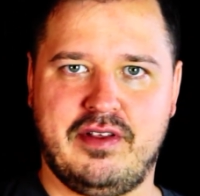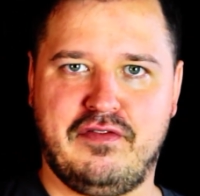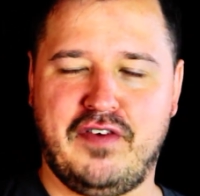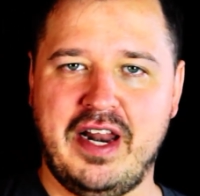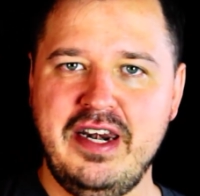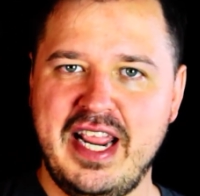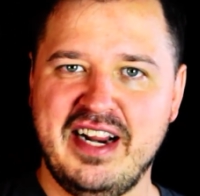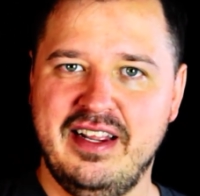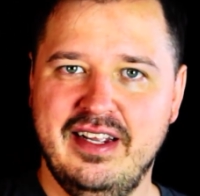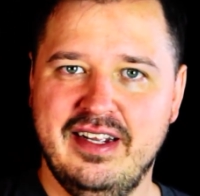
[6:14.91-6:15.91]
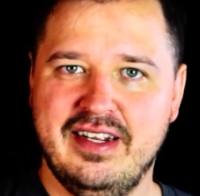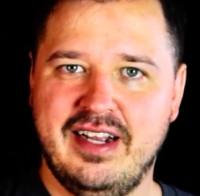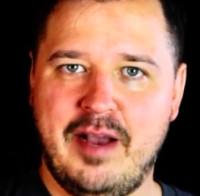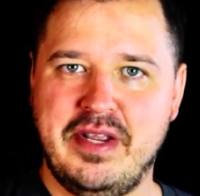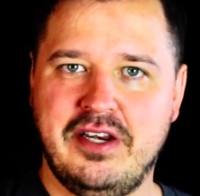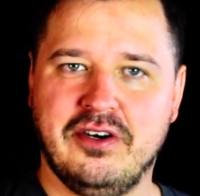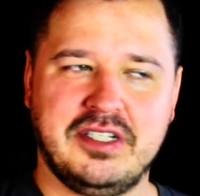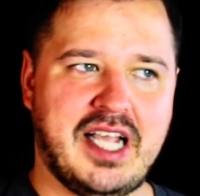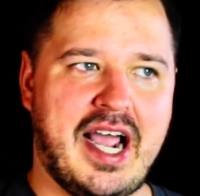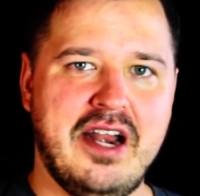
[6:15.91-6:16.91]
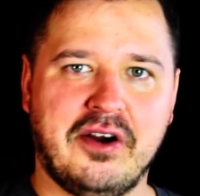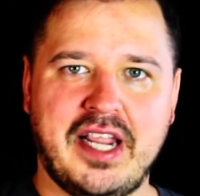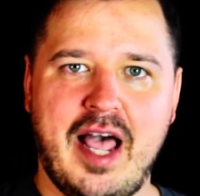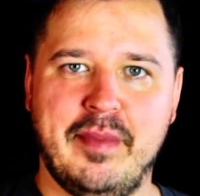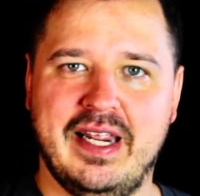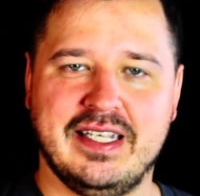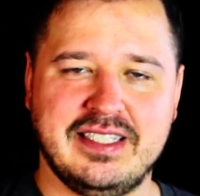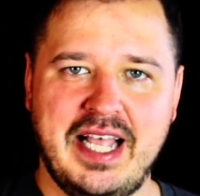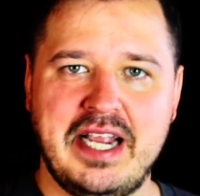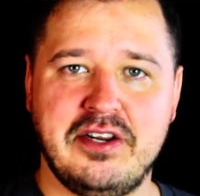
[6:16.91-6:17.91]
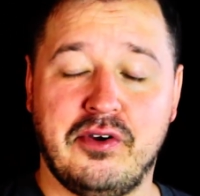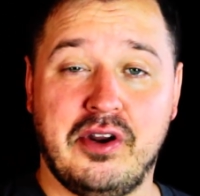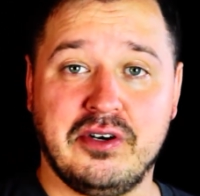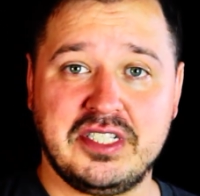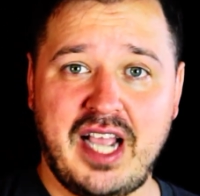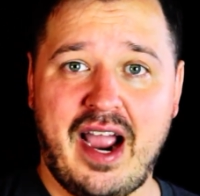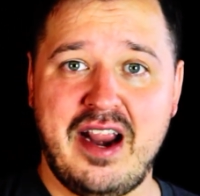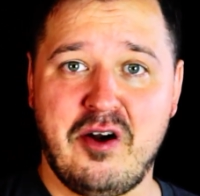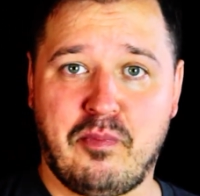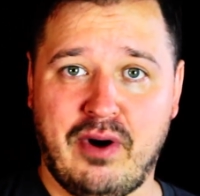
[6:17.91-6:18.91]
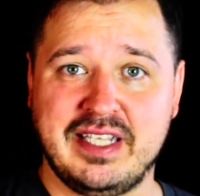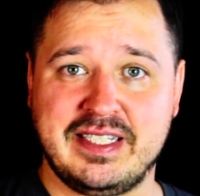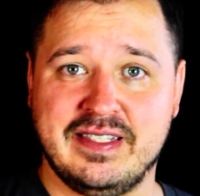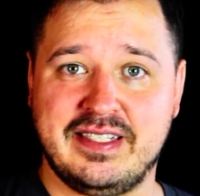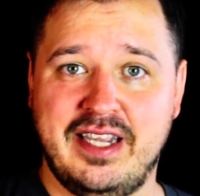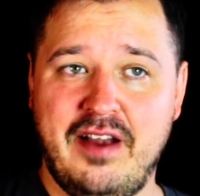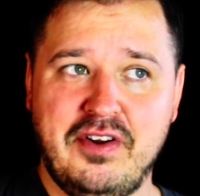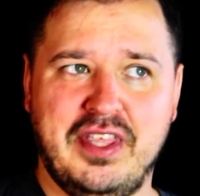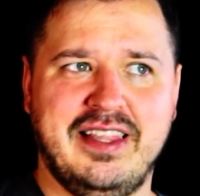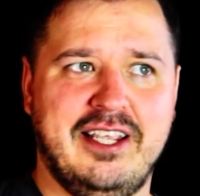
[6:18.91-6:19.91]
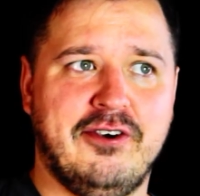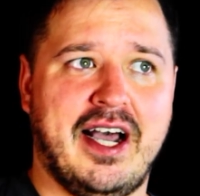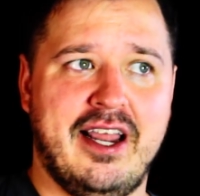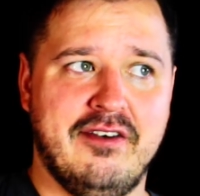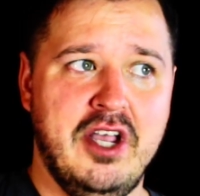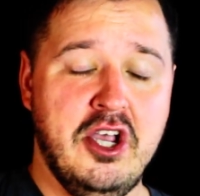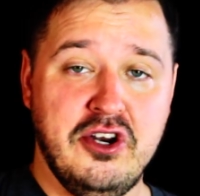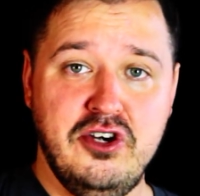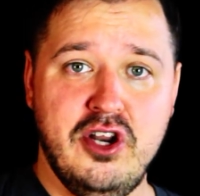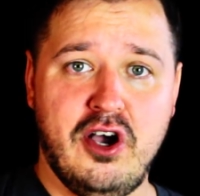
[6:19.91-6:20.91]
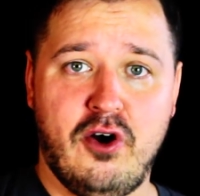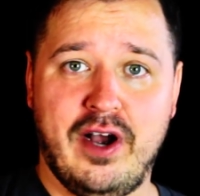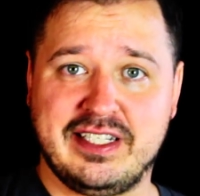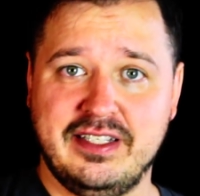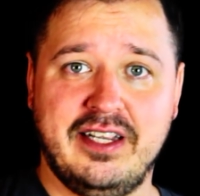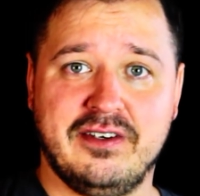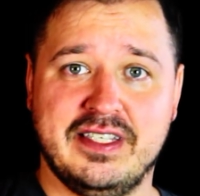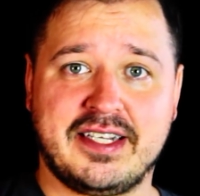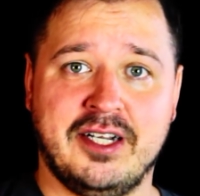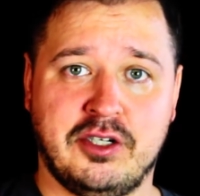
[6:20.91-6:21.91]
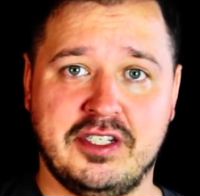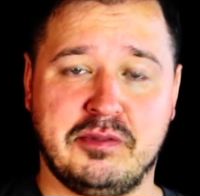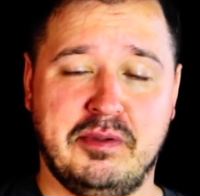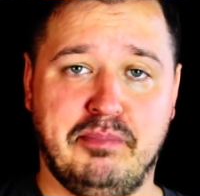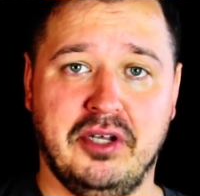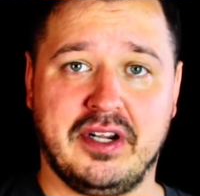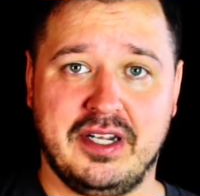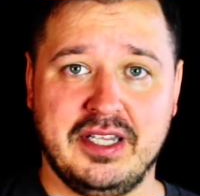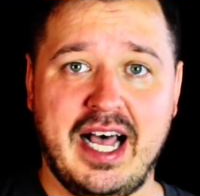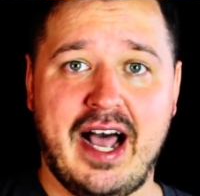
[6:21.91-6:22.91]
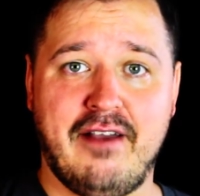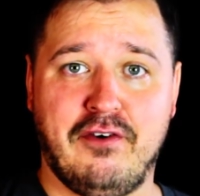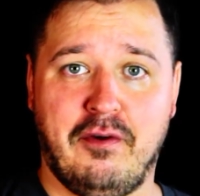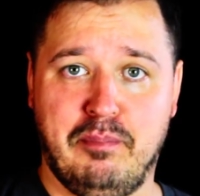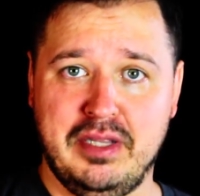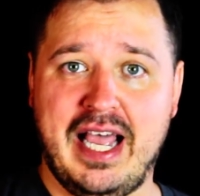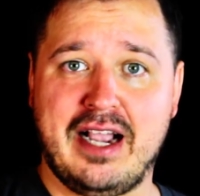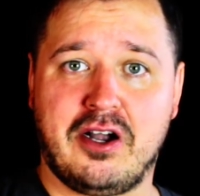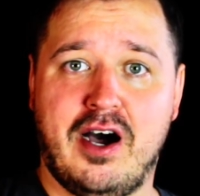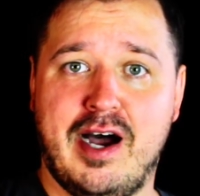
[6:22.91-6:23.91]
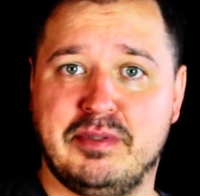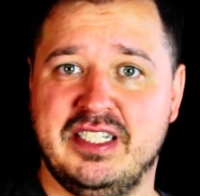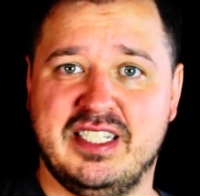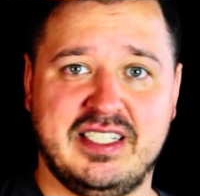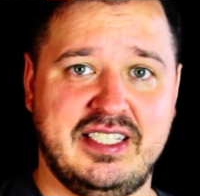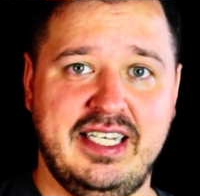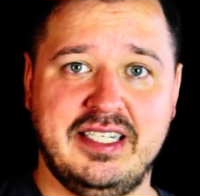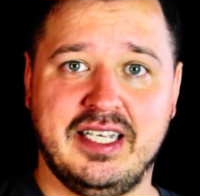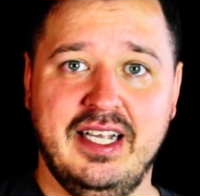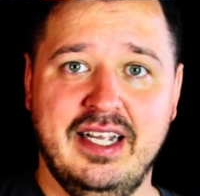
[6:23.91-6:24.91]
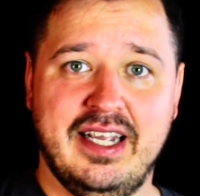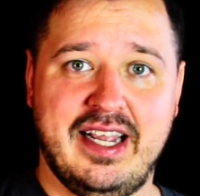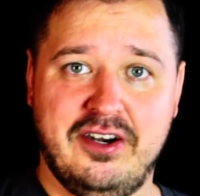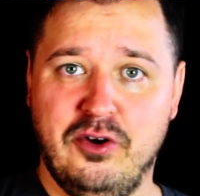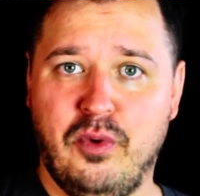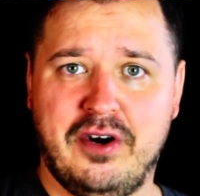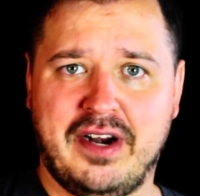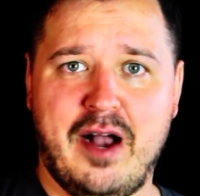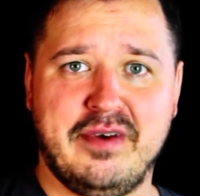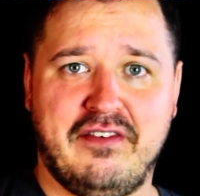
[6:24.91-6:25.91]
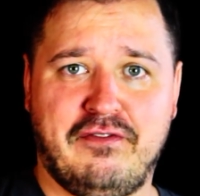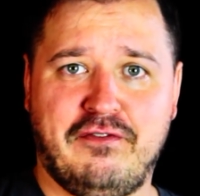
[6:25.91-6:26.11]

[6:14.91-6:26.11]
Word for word: the funding? I mean, your entire cabinet has lied to you, your entire presidency. Everything that you kind of know as a leader of this country has been built on a lie, full of black ops and deceit, and you're wondering how many